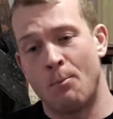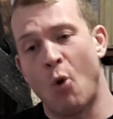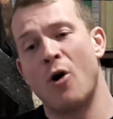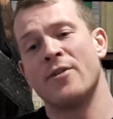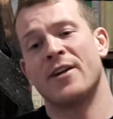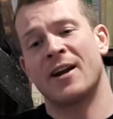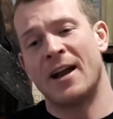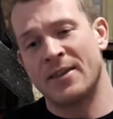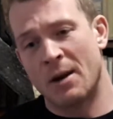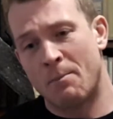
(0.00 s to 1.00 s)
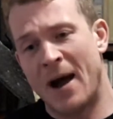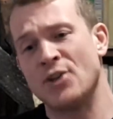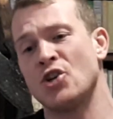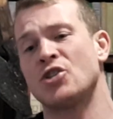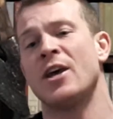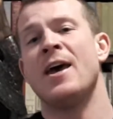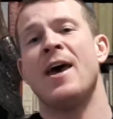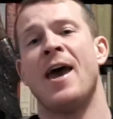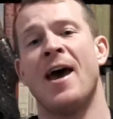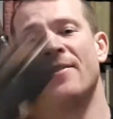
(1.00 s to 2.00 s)
poor and they're cutting their budgets,
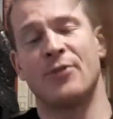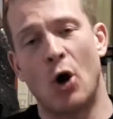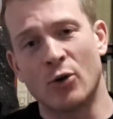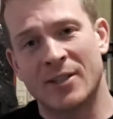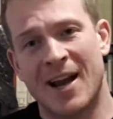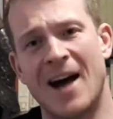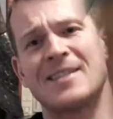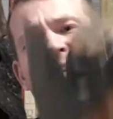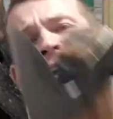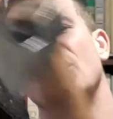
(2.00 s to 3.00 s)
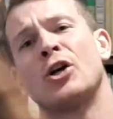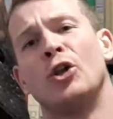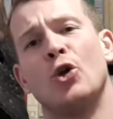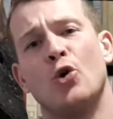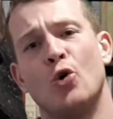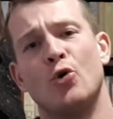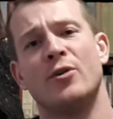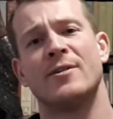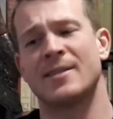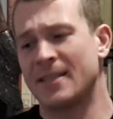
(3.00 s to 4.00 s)
and those cuts
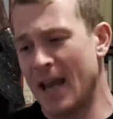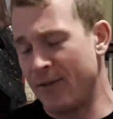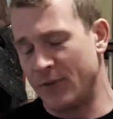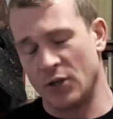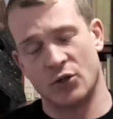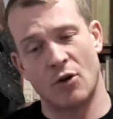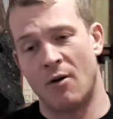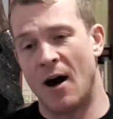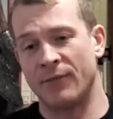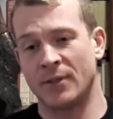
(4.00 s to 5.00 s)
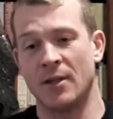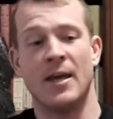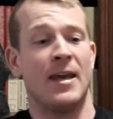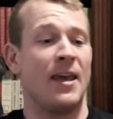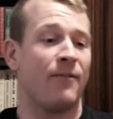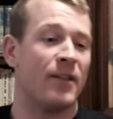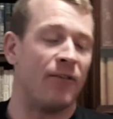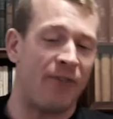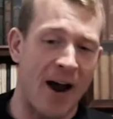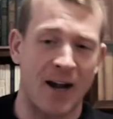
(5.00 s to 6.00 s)
include safety. So often, even the
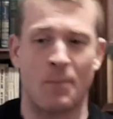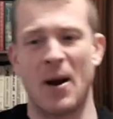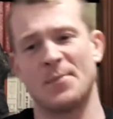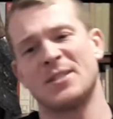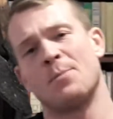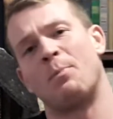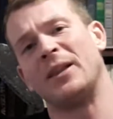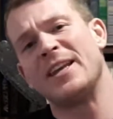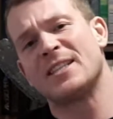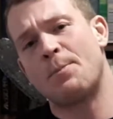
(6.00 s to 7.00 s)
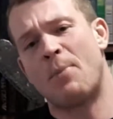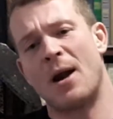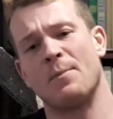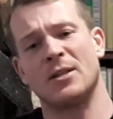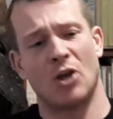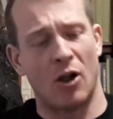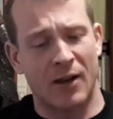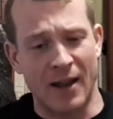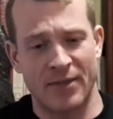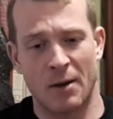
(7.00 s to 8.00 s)
fire departments and police departments all
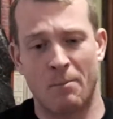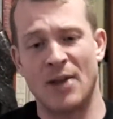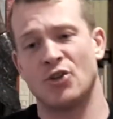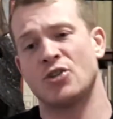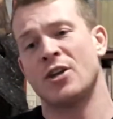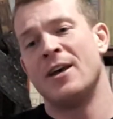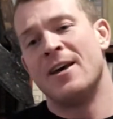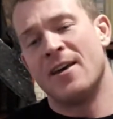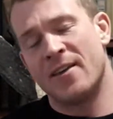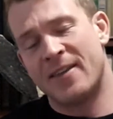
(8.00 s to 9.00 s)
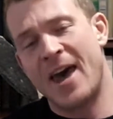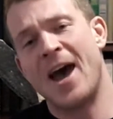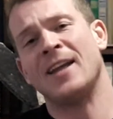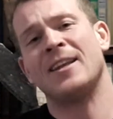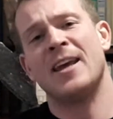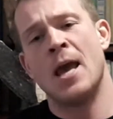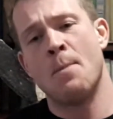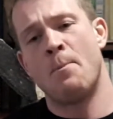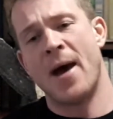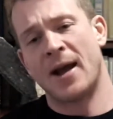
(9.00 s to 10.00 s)
cutting their budgets. That
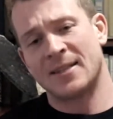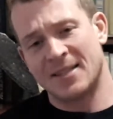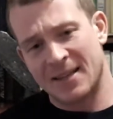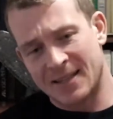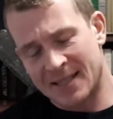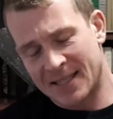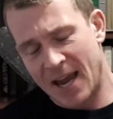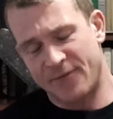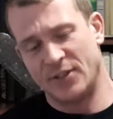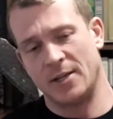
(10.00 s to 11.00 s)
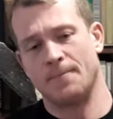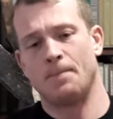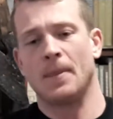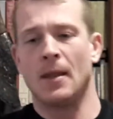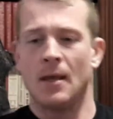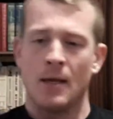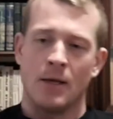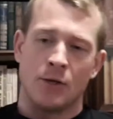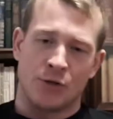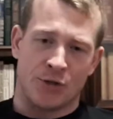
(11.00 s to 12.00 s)
impacts safety.
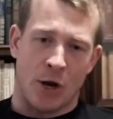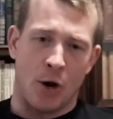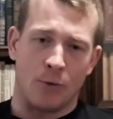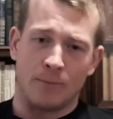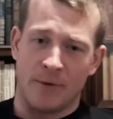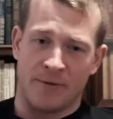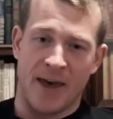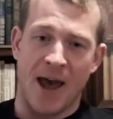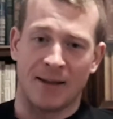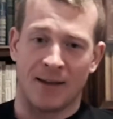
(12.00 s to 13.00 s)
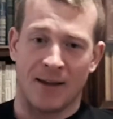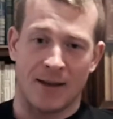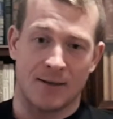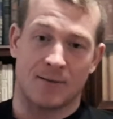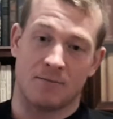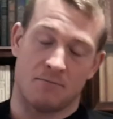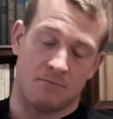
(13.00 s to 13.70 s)
So that is